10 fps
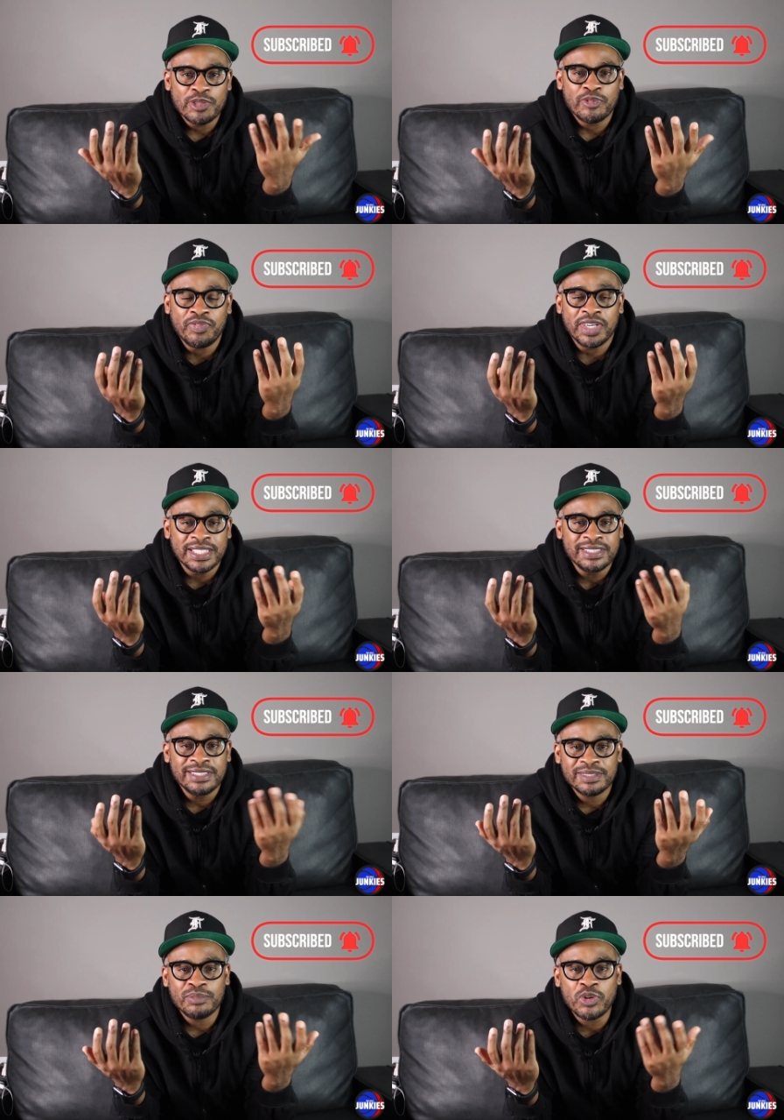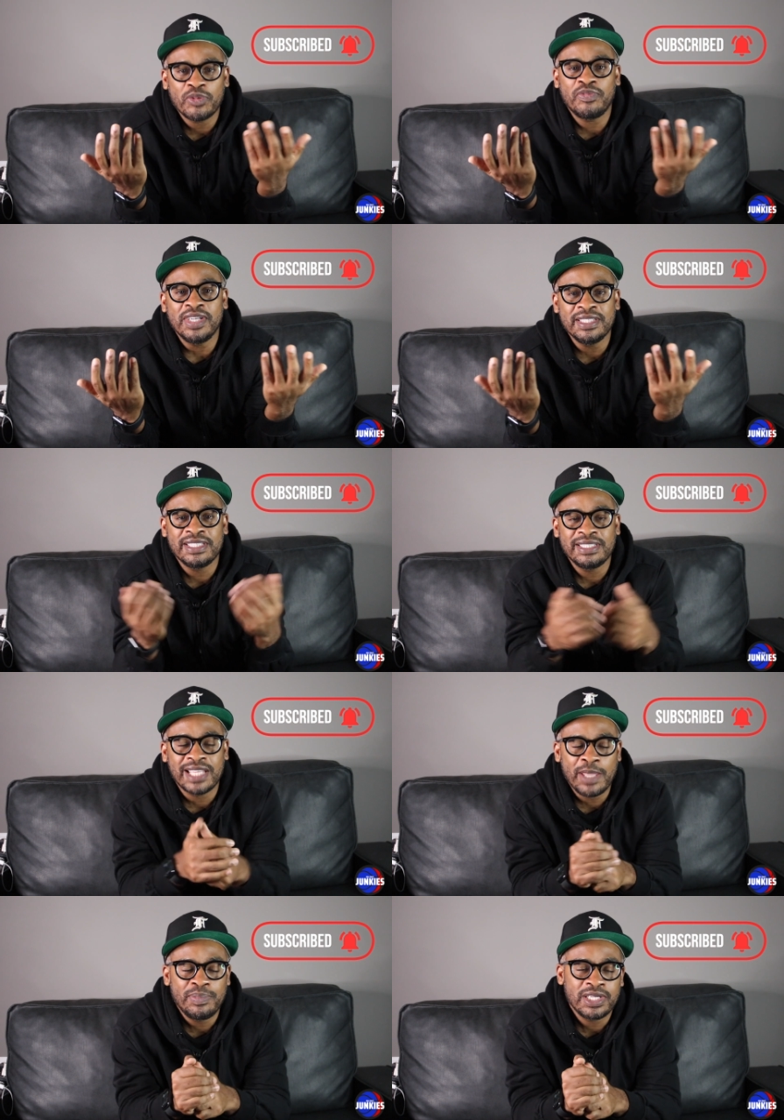fun, more fun than
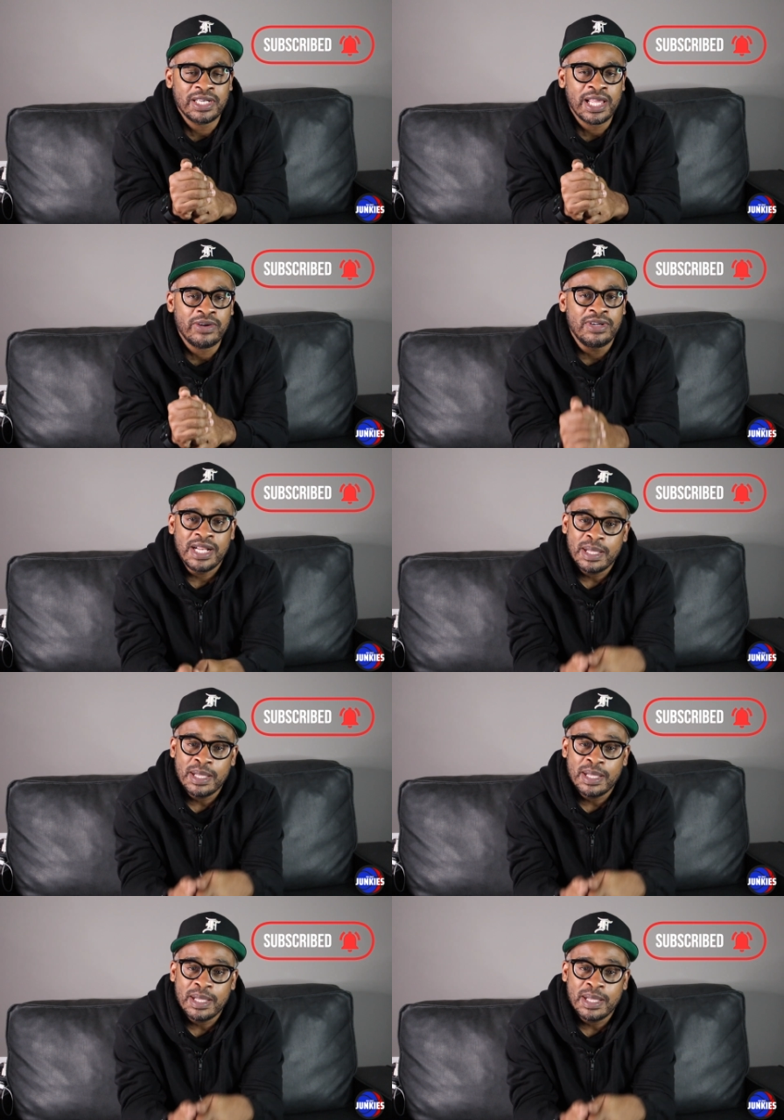typing it out.